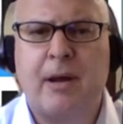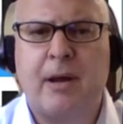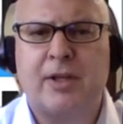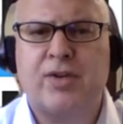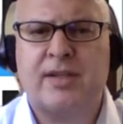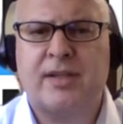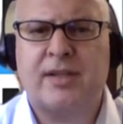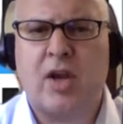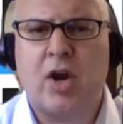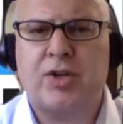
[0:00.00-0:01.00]
"Public trust
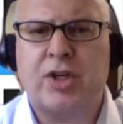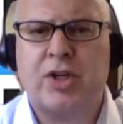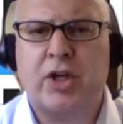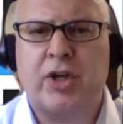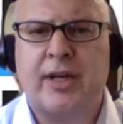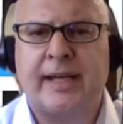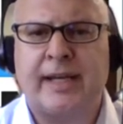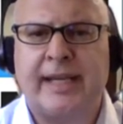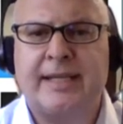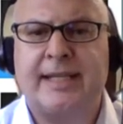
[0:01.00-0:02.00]
is hard to earn
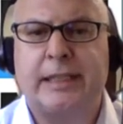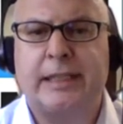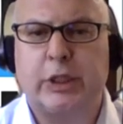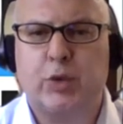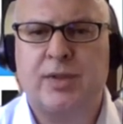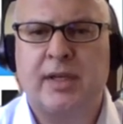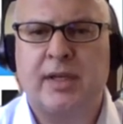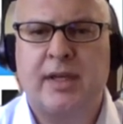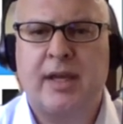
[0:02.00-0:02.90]
and easy to lose.